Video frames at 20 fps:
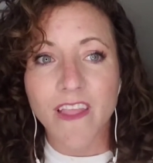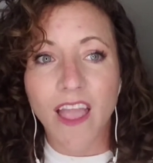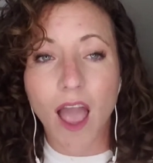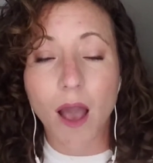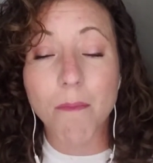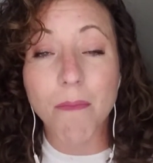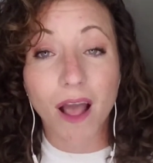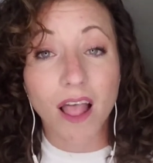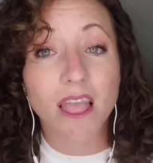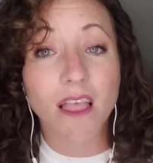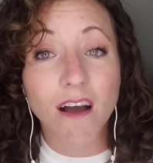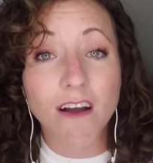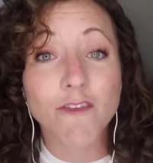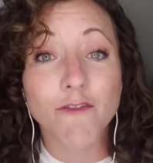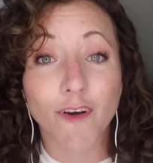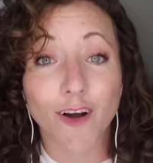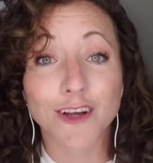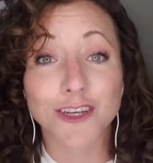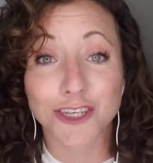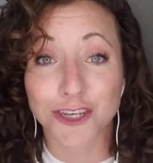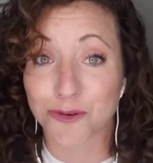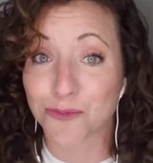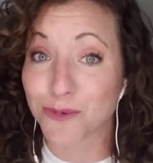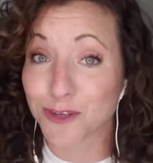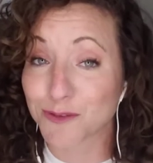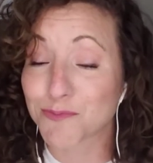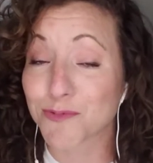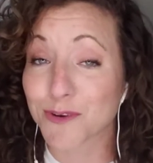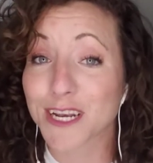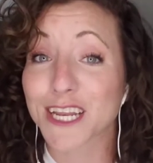And my lung function
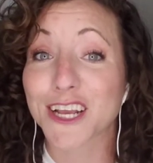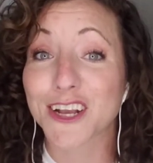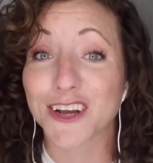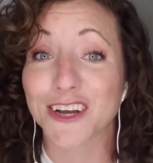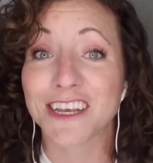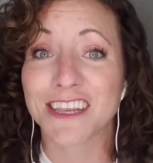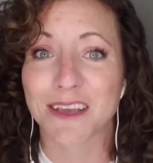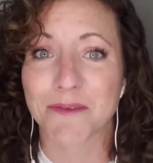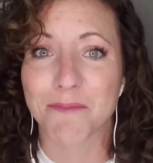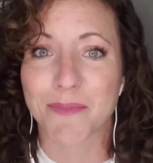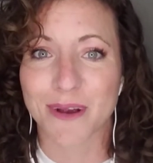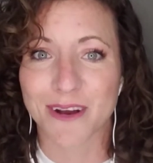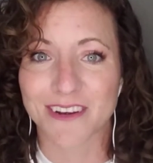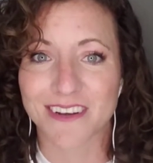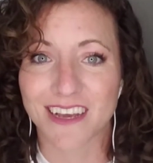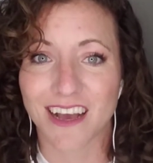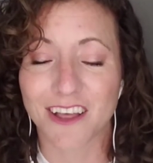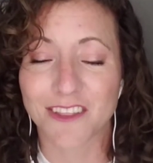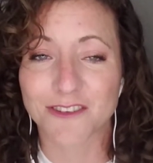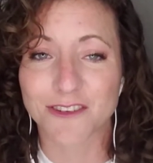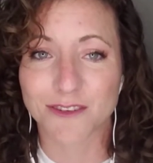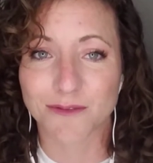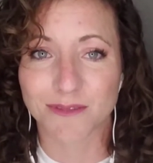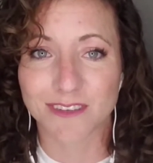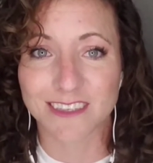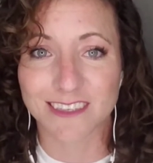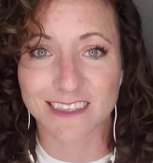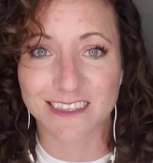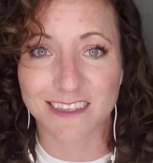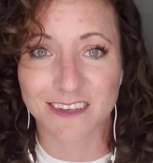was pretty good compared to others
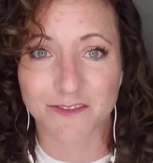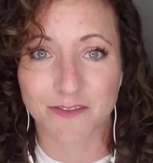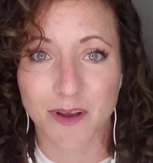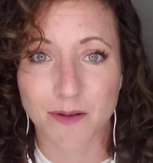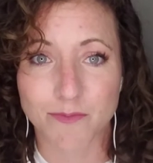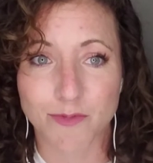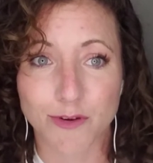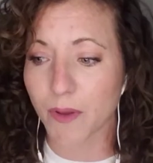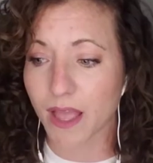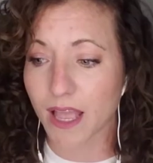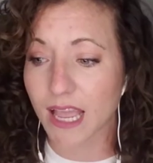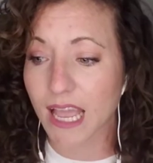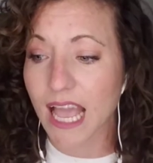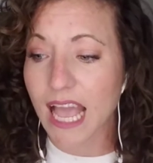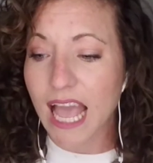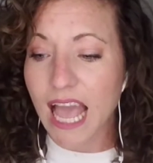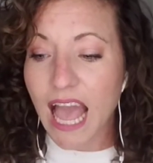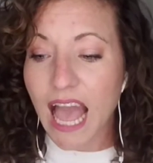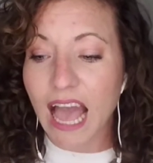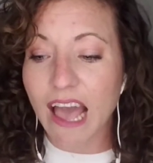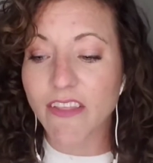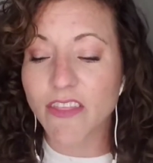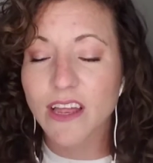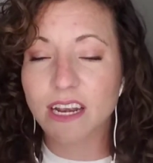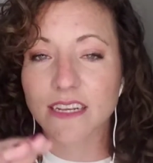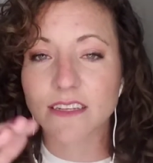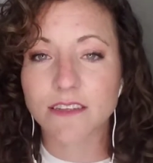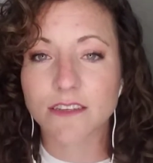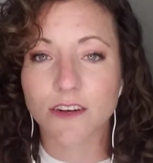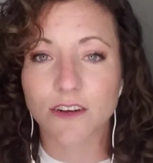with cystic fibrosis. And
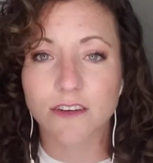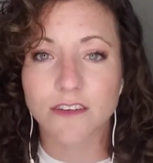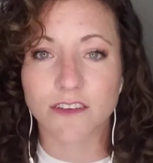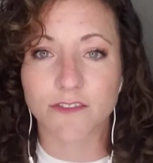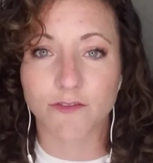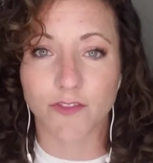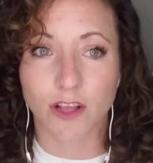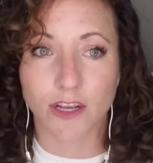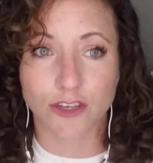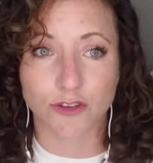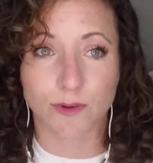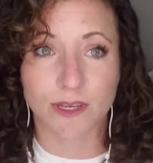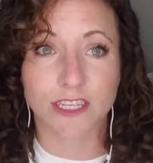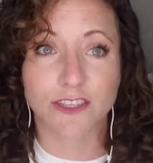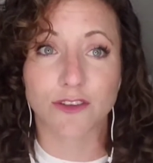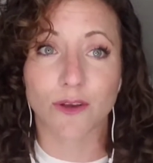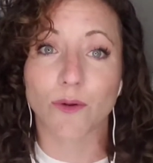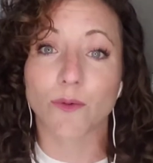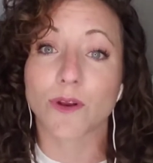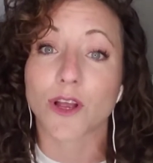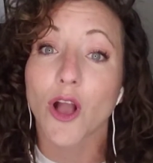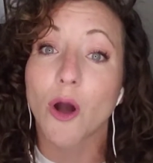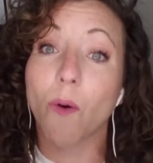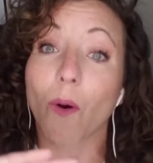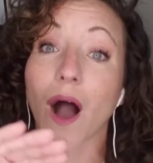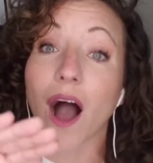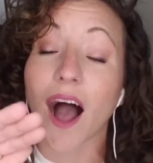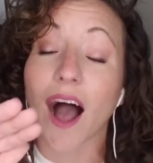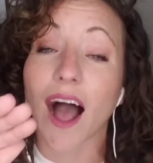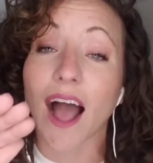then it started to fluctuate. So it would go
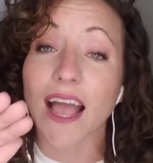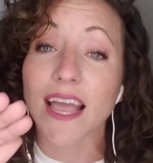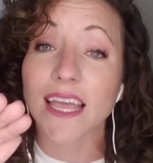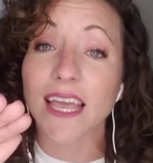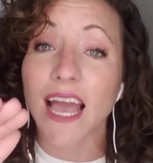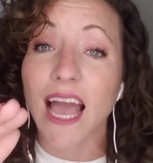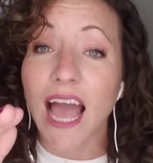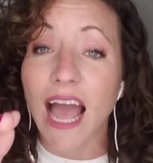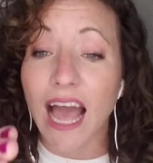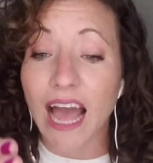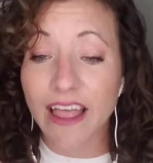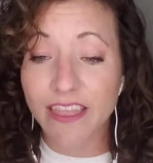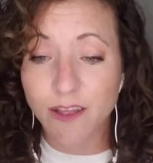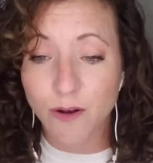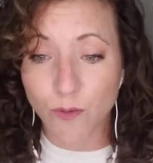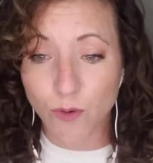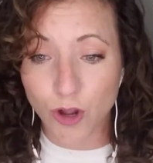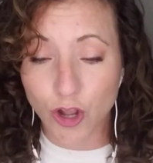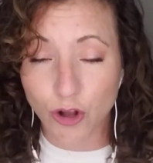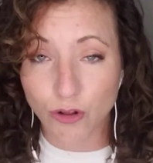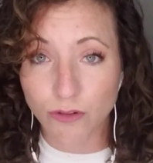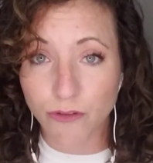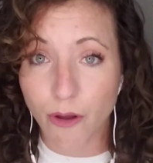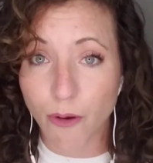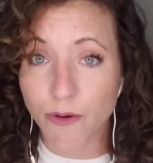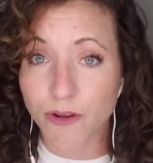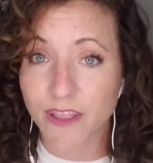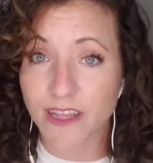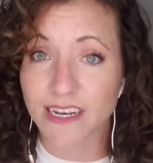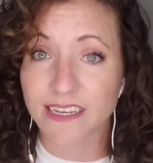high and then it would go
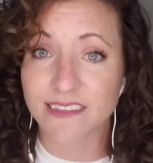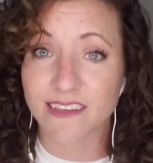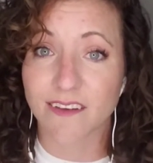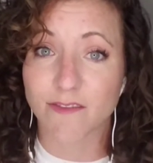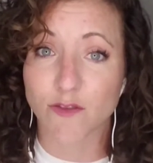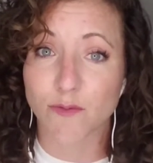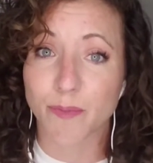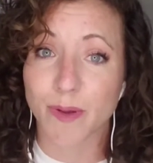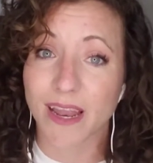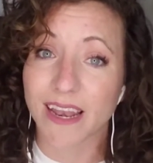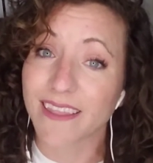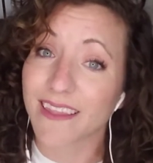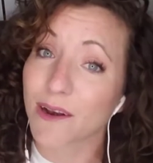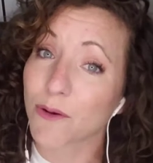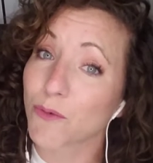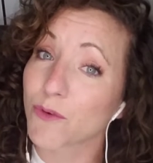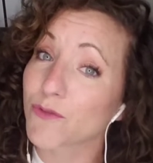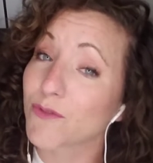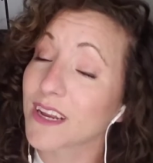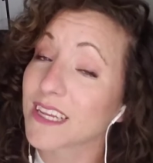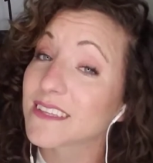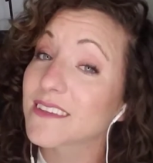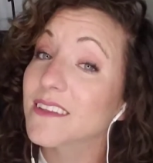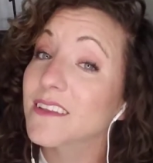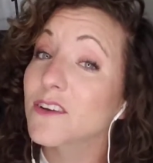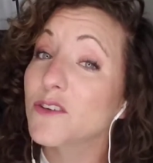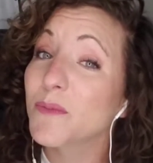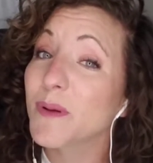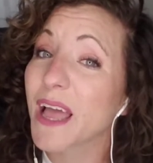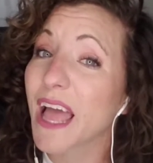lower than it's ever been. And then it would raise a
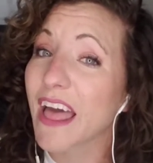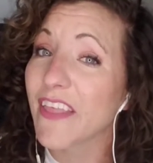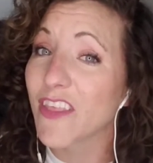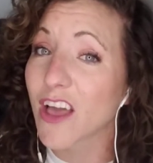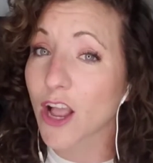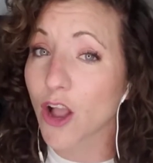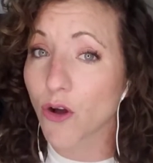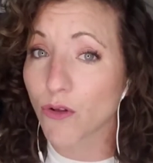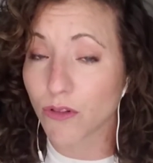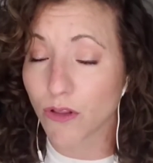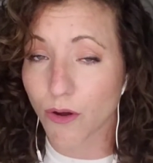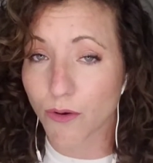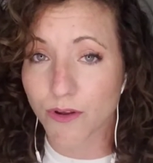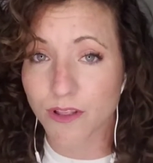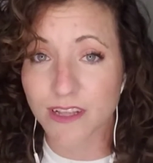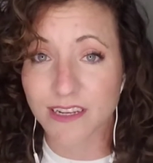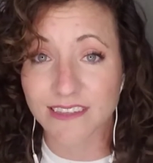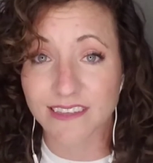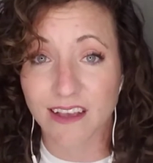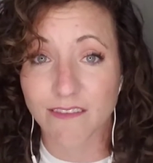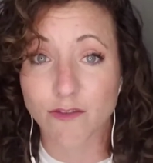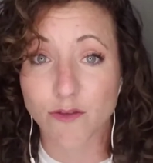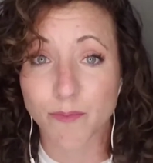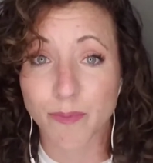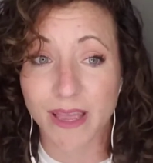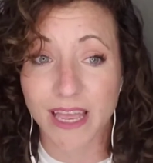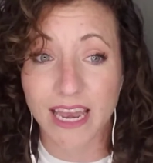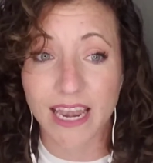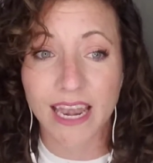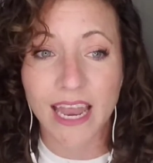little bit and then go lower than it's ever
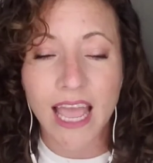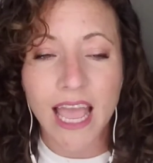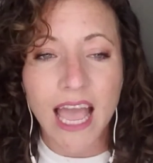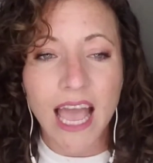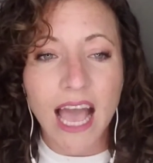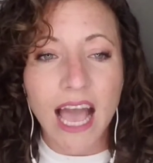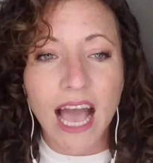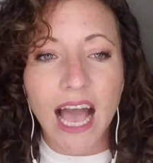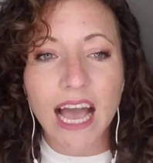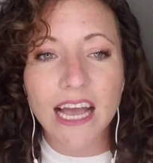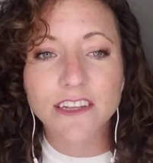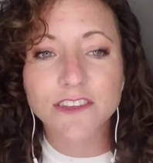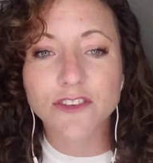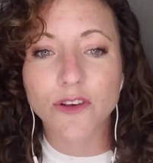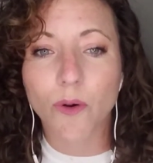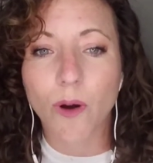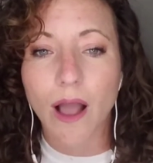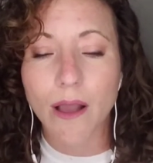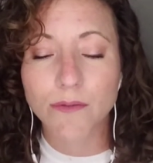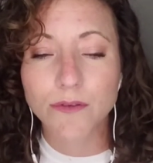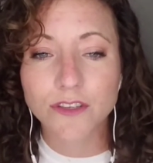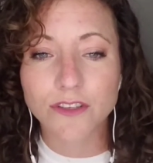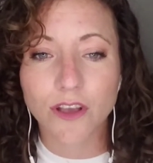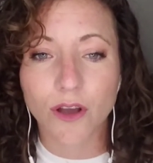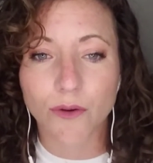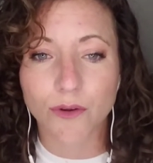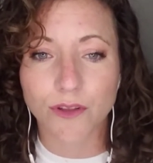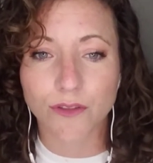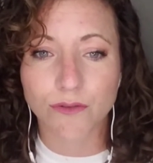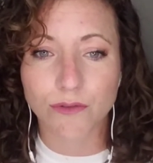been. And so I was
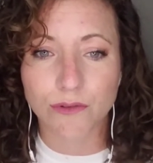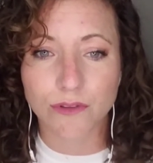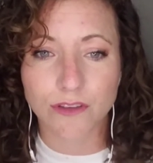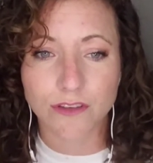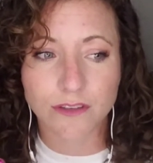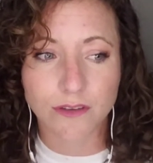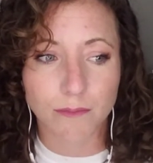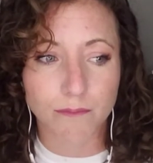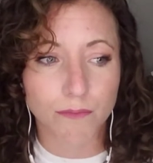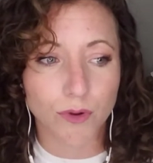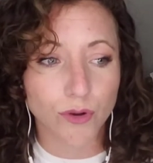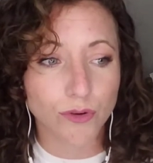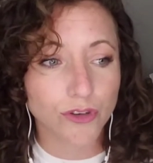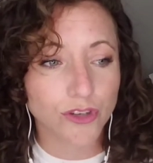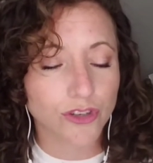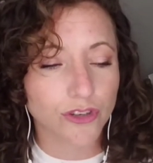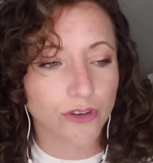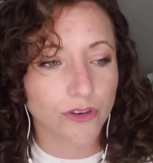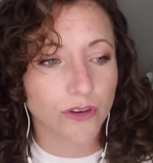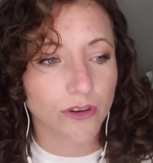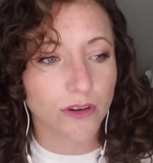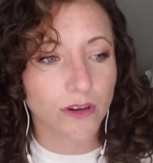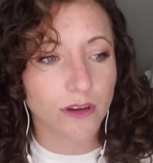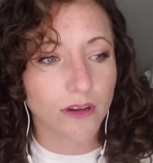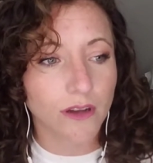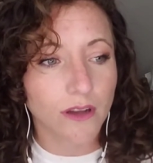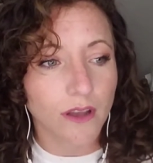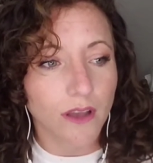going through this emotional